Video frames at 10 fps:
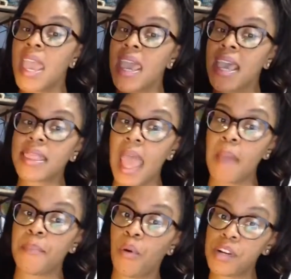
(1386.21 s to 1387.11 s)
Hit
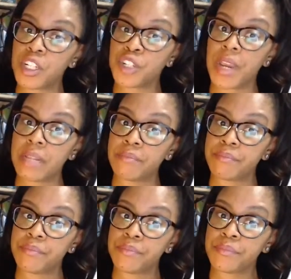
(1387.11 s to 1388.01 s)
that portrait.
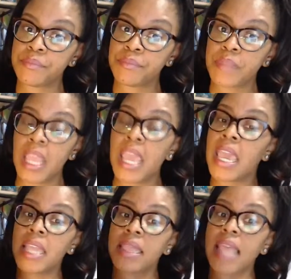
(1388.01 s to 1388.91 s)

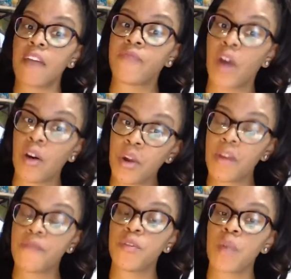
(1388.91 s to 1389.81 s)
Hit that photo
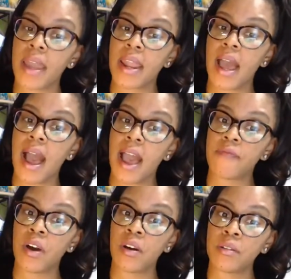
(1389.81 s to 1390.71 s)
if you got an
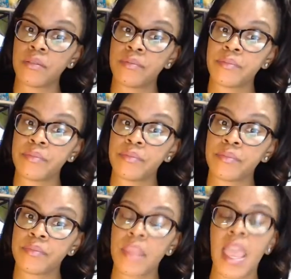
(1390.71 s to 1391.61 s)
iPhone,
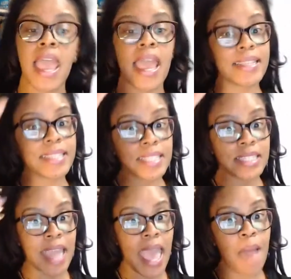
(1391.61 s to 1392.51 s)
and
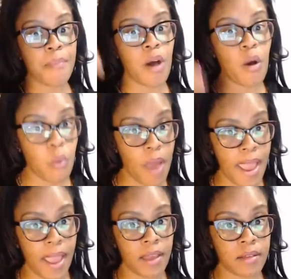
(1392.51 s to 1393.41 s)
snap
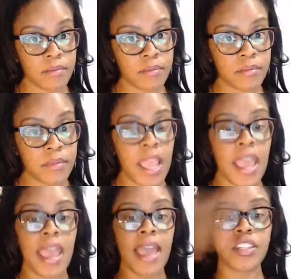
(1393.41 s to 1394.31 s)
away.
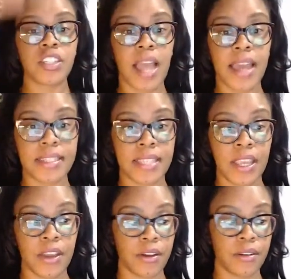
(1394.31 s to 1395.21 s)
Headshot is
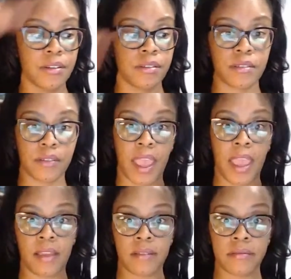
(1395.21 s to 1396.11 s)
here,
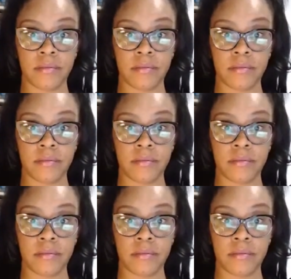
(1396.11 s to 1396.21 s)
okay?